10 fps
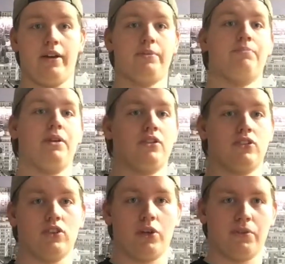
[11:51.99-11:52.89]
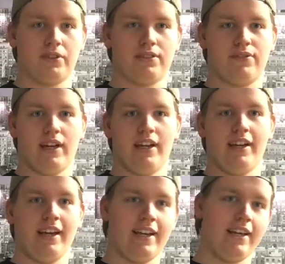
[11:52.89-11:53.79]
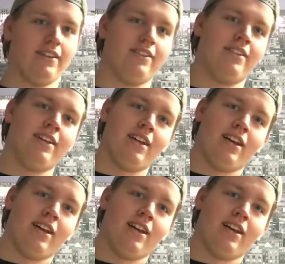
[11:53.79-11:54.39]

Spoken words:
I'm a big Star Wars fan, and